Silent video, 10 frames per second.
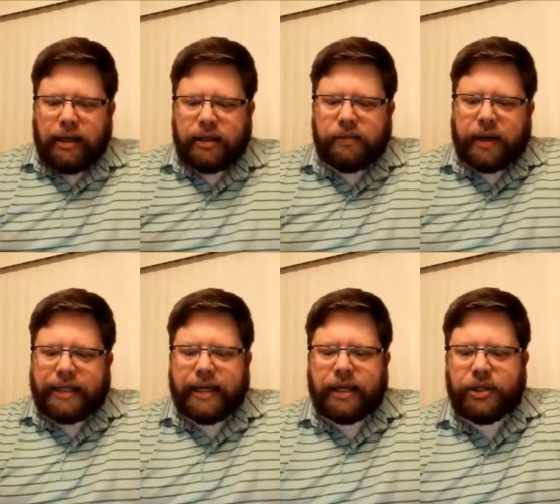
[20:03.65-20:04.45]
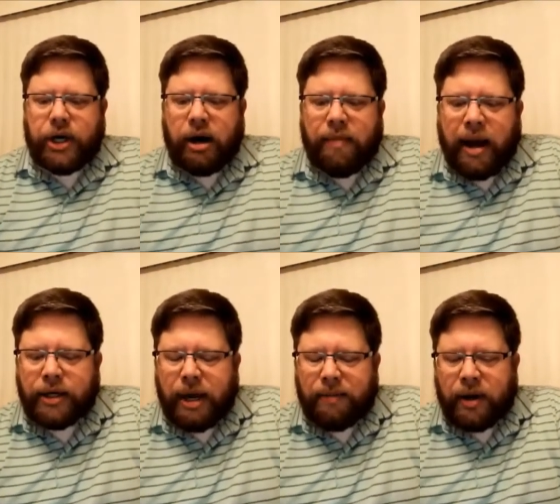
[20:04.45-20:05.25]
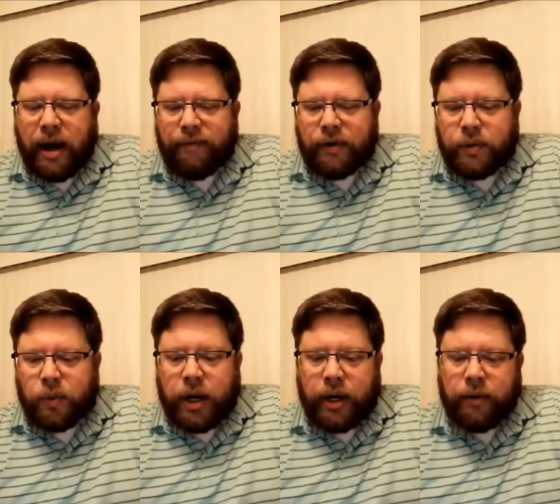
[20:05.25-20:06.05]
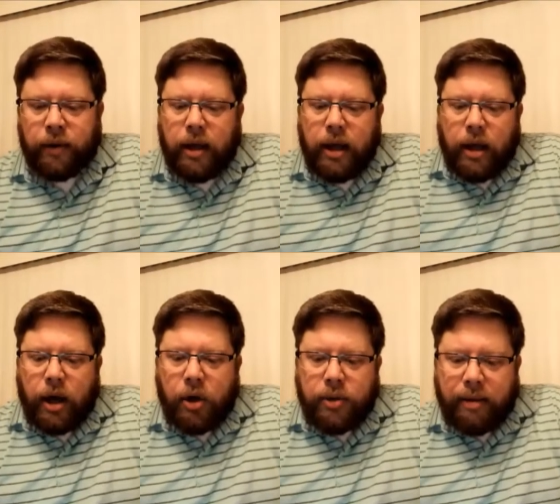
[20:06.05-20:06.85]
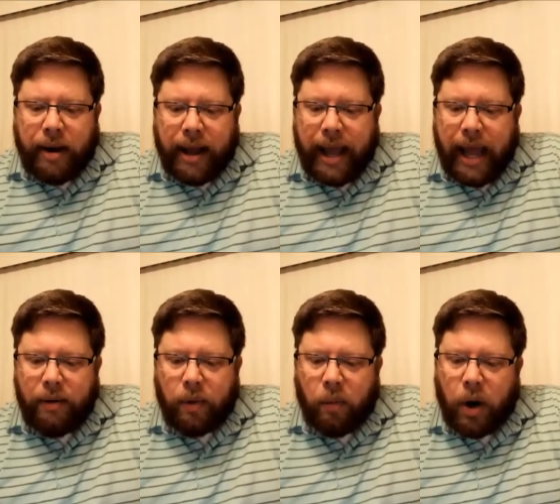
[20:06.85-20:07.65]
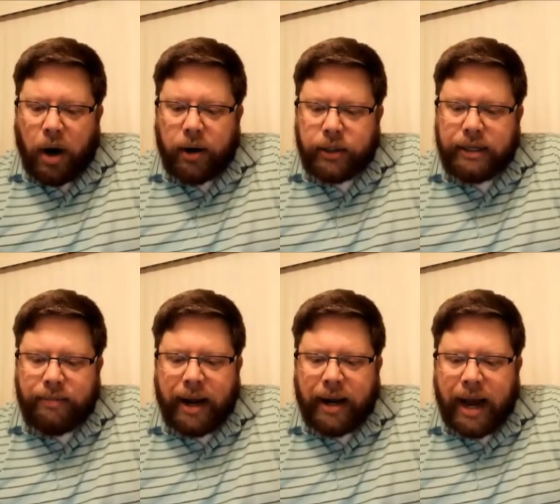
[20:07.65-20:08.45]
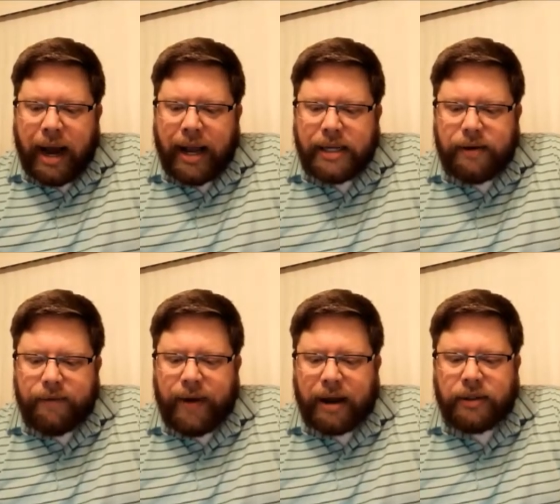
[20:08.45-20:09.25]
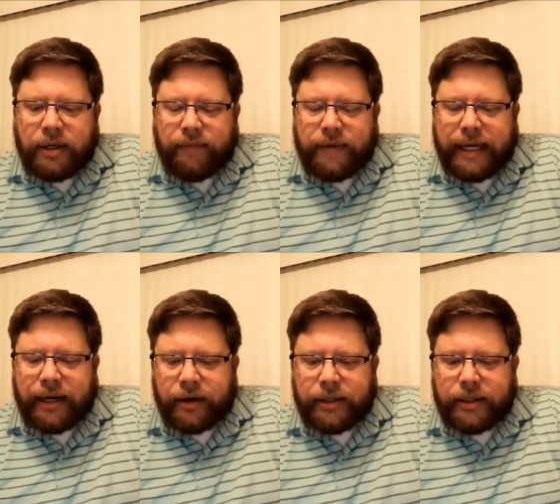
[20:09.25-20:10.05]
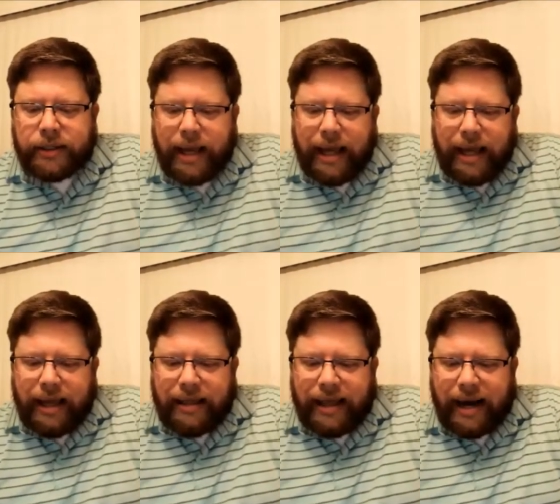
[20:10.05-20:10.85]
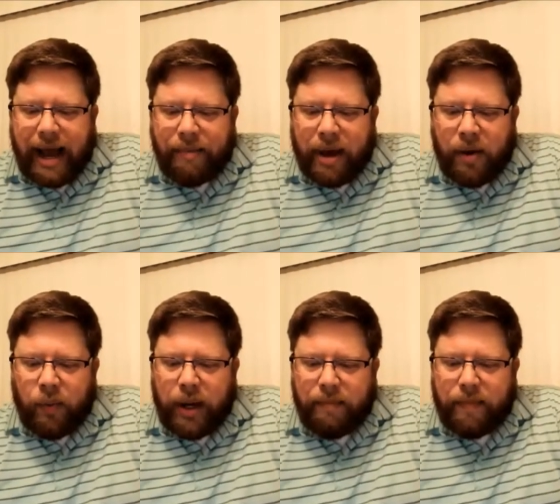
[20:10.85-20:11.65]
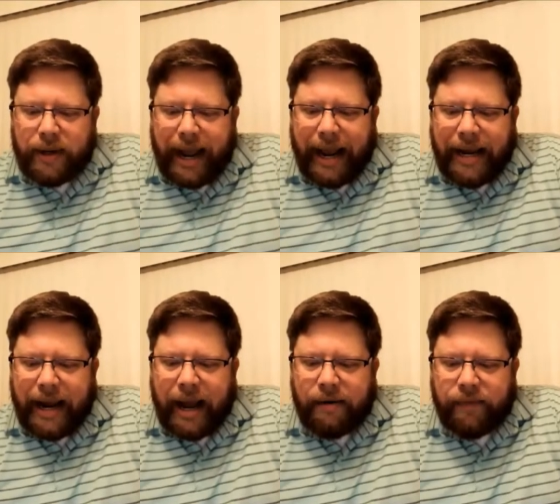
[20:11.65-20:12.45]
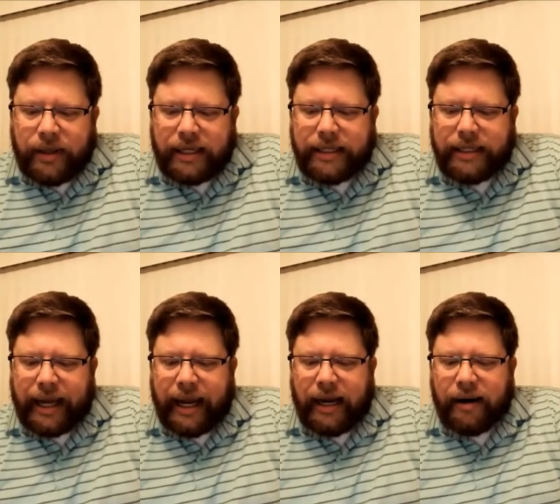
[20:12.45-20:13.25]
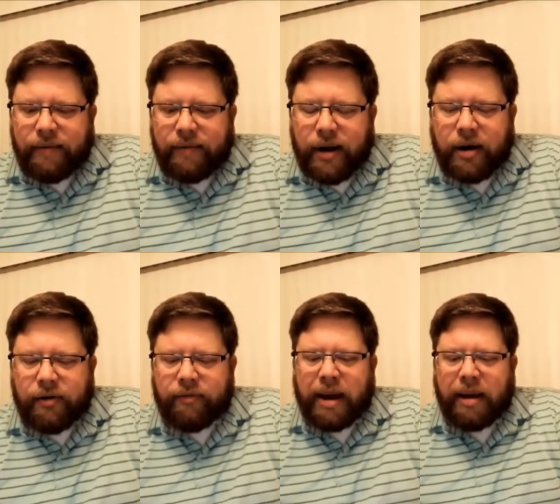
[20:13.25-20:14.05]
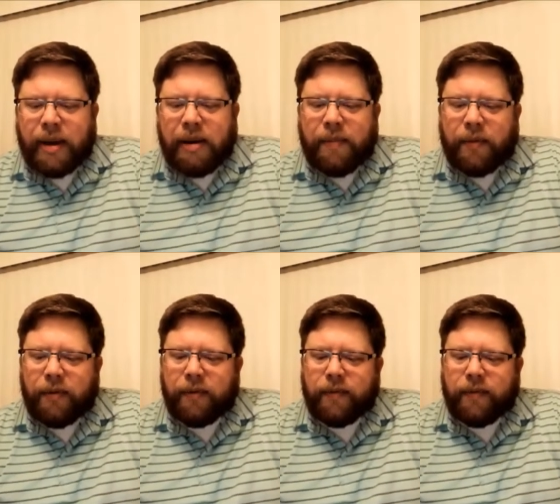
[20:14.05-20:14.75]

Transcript: This is what it says Jeremiah chapter 9, verse 1. Oh, that my head were waters and mine eyes a fountain of tears, that I might weep day and night for the slain of the daughter of my people.